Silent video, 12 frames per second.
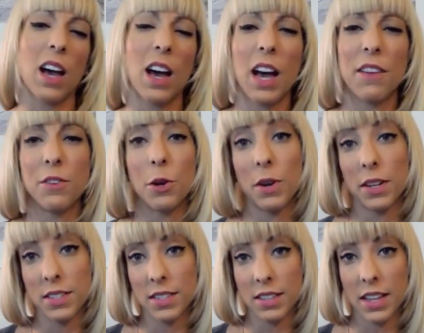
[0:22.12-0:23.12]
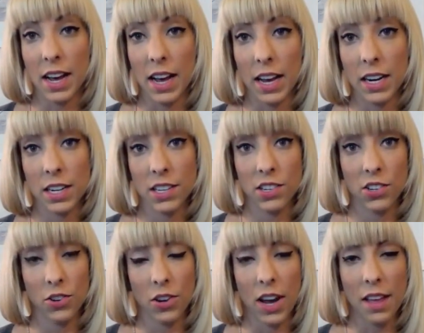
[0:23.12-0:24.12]
I've noticed that
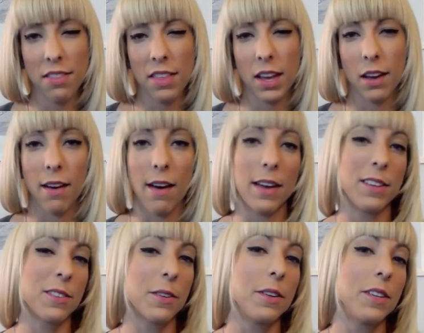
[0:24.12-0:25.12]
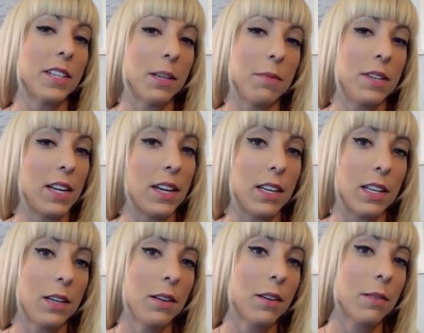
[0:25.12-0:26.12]
I think guys are intimidated
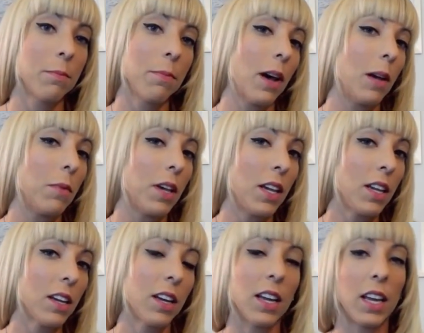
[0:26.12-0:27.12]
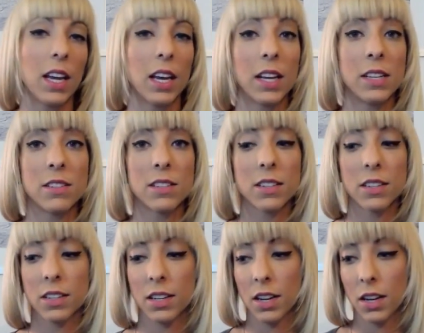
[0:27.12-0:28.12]
by me, and
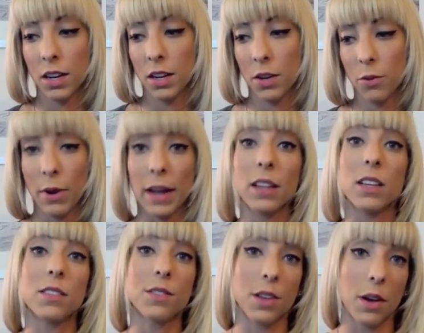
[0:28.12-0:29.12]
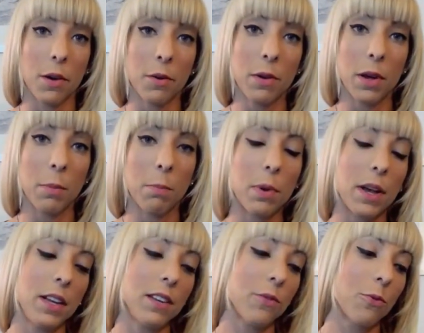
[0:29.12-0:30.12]
rightly so.
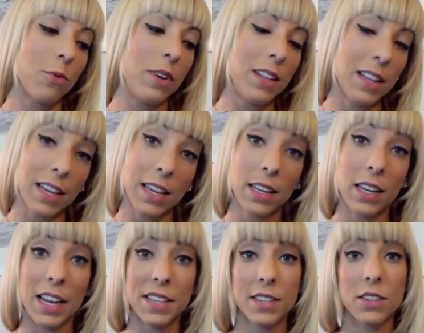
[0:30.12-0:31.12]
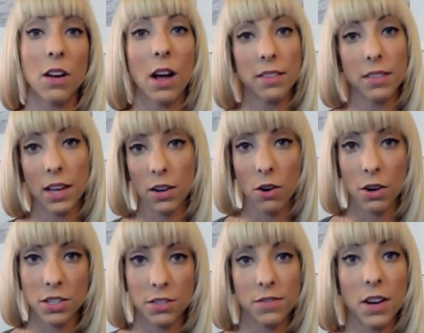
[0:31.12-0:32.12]
But really, it's not that
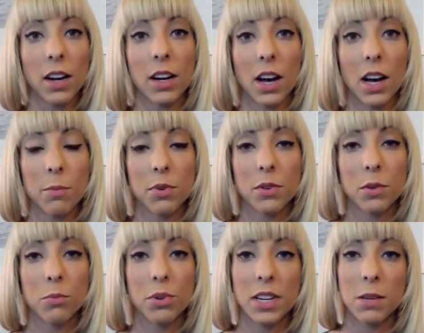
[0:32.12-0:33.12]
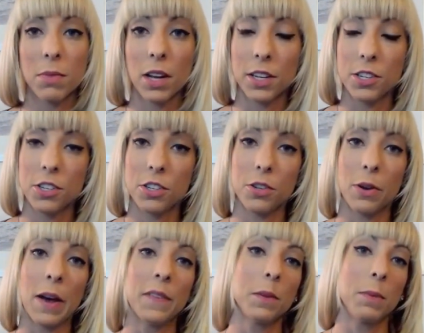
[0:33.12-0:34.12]
hard to fuck up. Pretty much, you
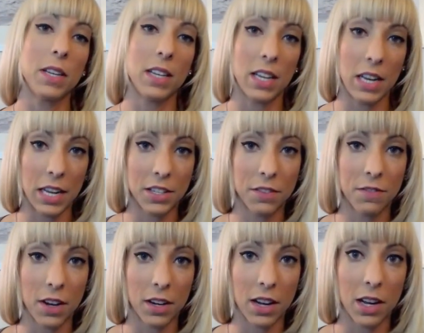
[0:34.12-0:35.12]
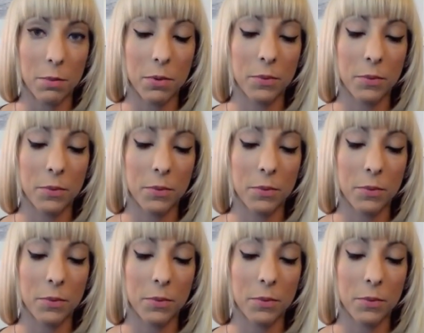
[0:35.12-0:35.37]
have to be an idiot to fuck up.